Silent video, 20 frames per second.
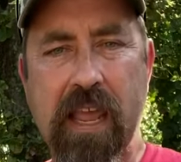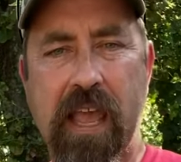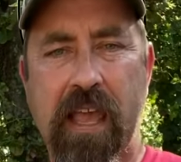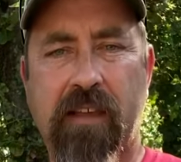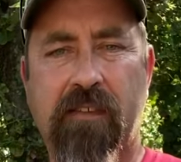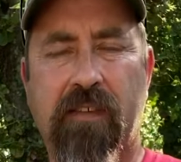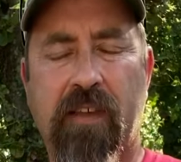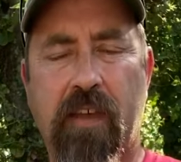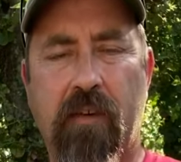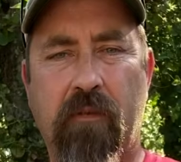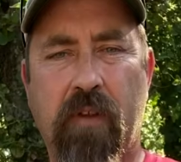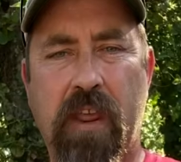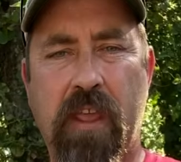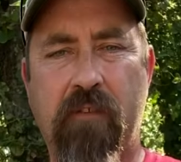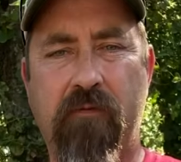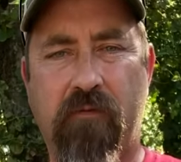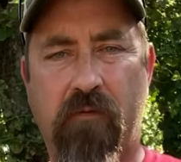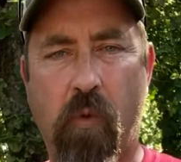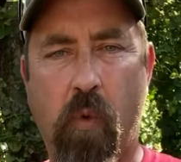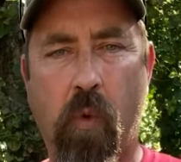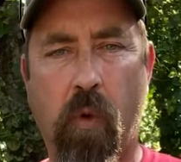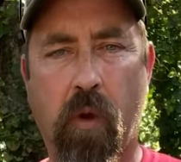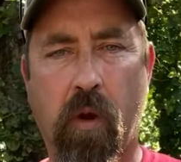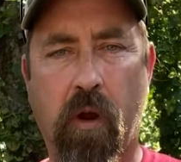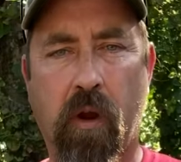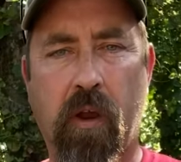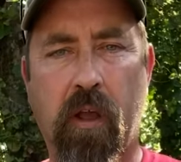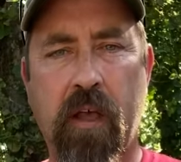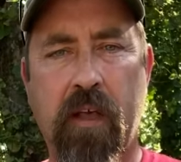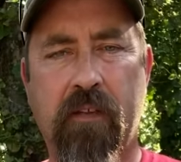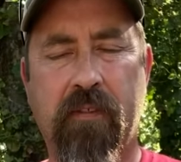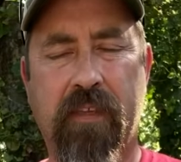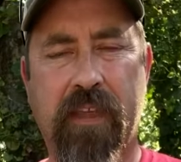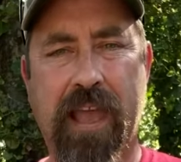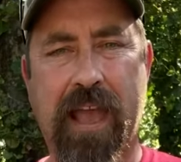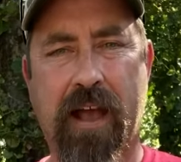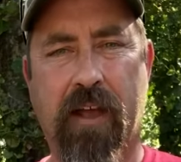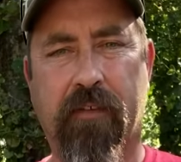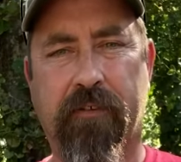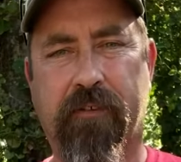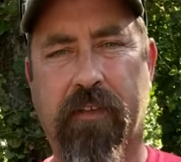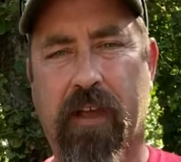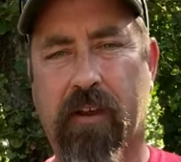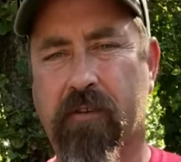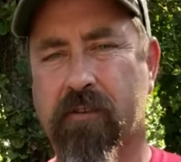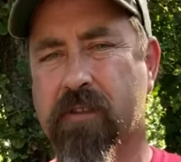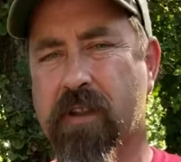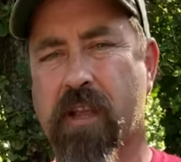activity for the outsiders.